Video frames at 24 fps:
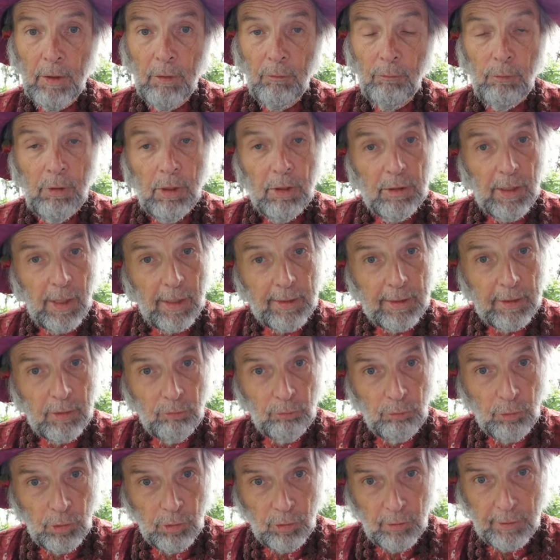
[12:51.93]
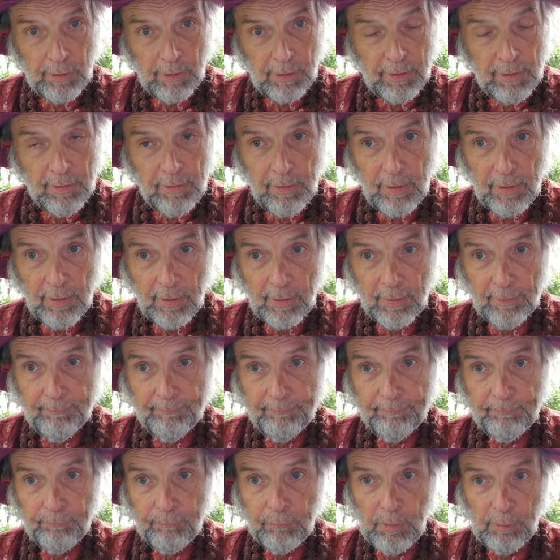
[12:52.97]
Well, like in rural India,
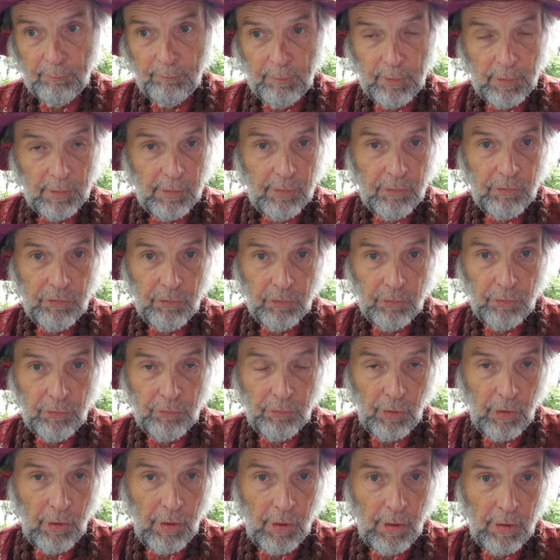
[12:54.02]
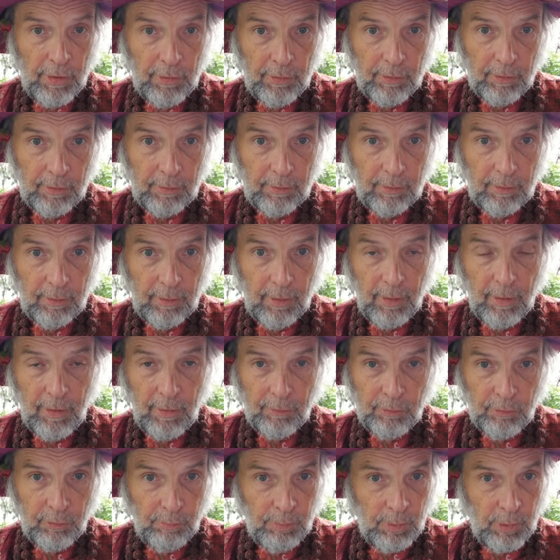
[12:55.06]
the villagers honor
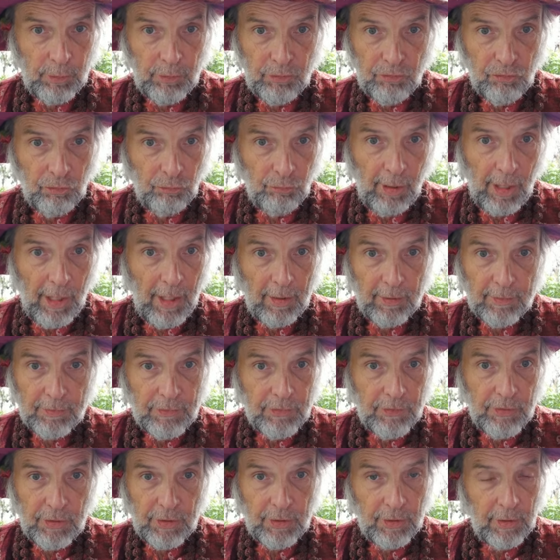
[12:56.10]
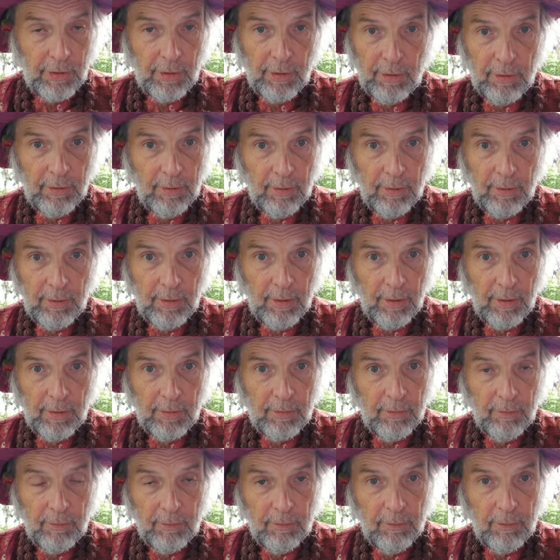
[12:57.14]
our spirituality
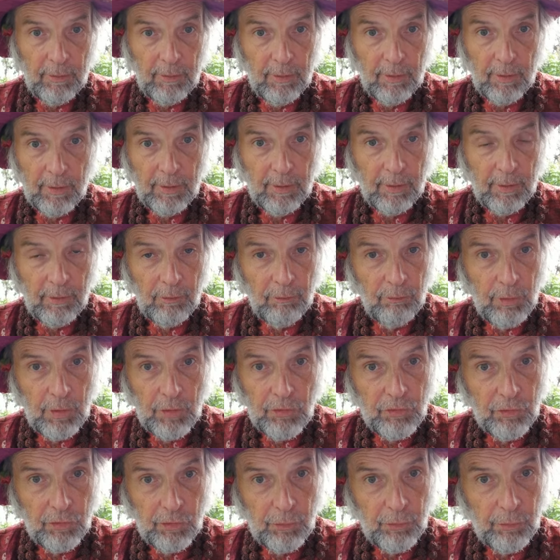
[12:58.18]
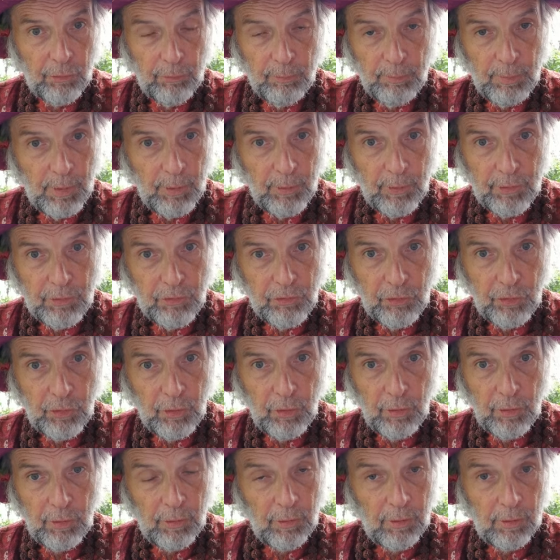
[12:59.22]
and original
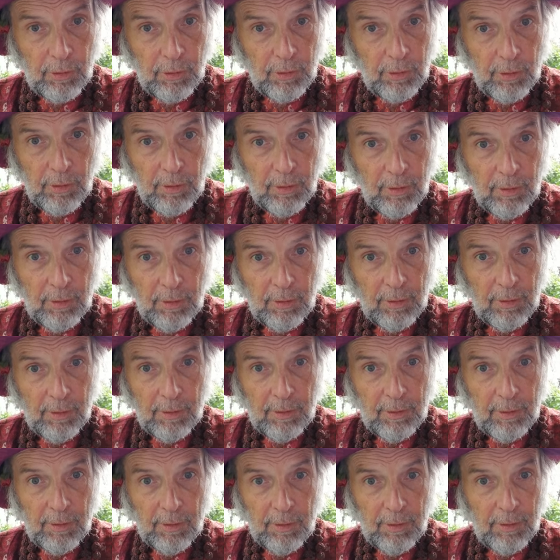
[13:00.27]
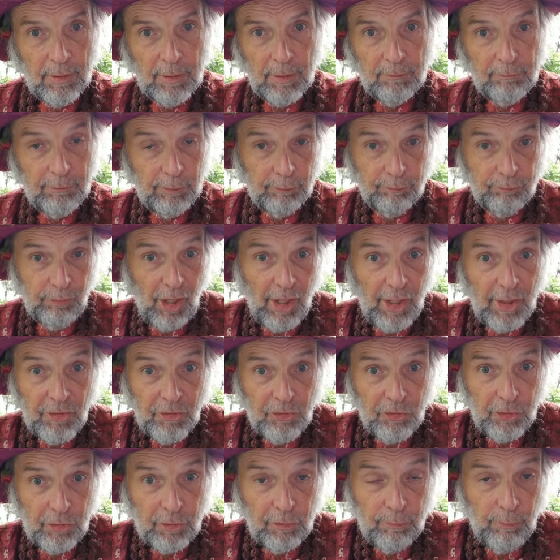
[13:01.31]
spiritual
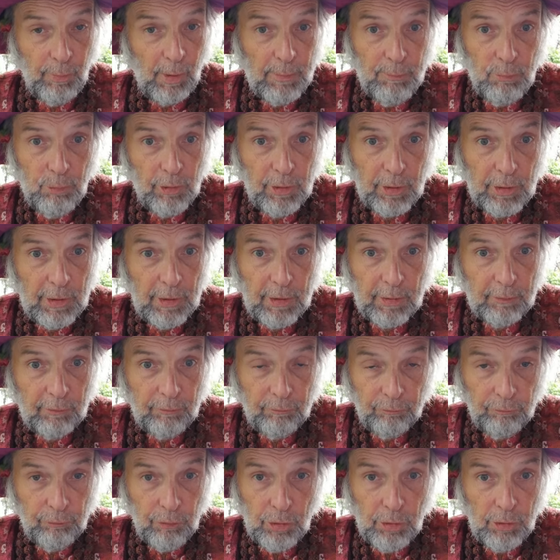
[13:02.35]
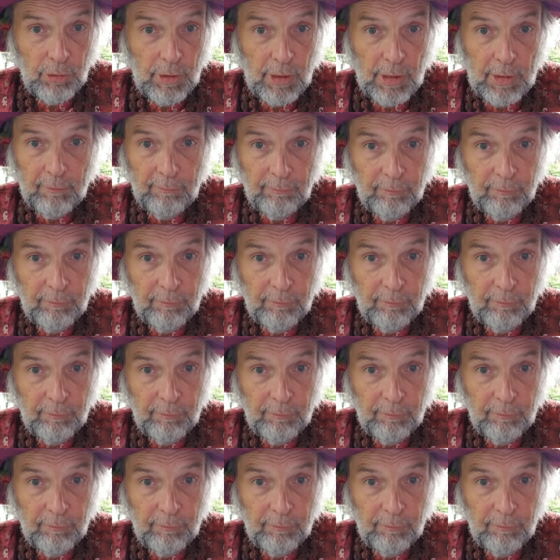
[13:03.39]
reflections by bringing us fruit and